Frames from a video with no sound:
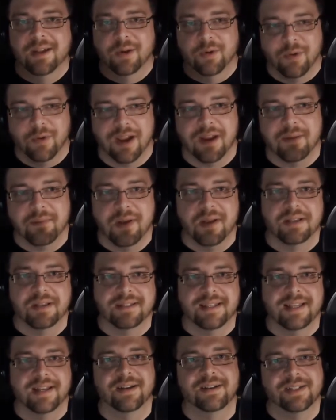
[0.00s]
Grandma's
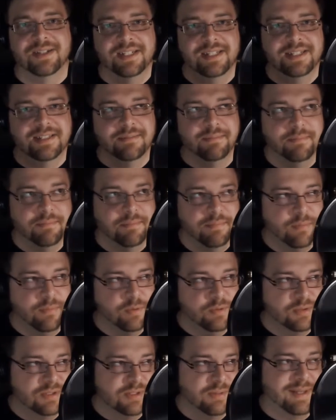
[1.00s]
there. She's
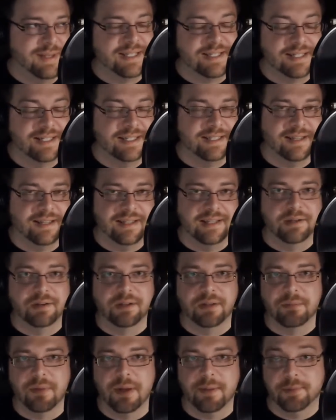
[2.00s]
who's basically the leader
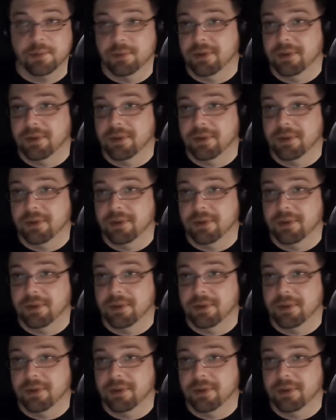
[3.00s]
of the moms.